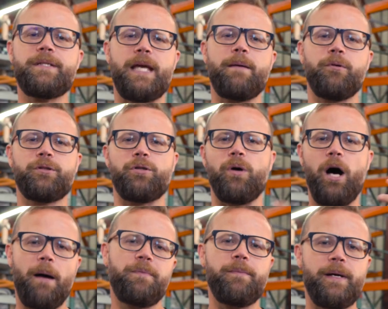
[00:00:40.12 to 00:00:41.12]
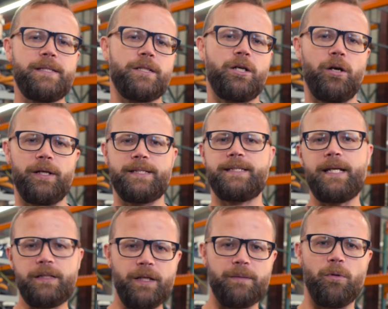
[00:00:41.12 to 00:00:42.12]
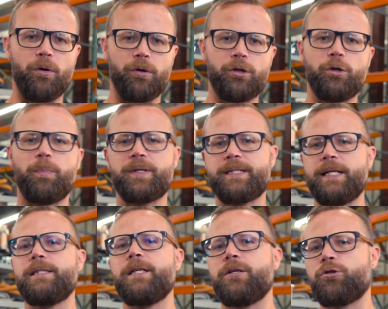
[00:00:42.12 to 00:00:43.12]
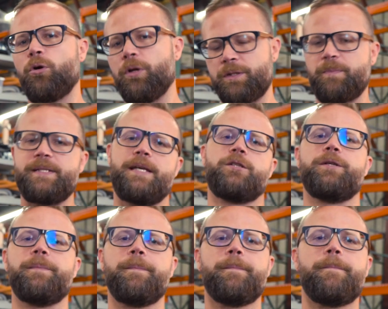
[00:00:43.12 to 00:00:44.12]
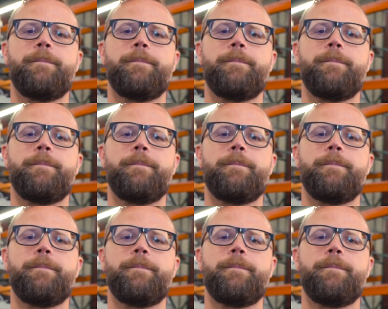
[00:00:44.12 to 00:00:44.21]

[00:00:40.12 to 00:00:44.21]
is able to optimize the current sent to the motor to precisely control its position.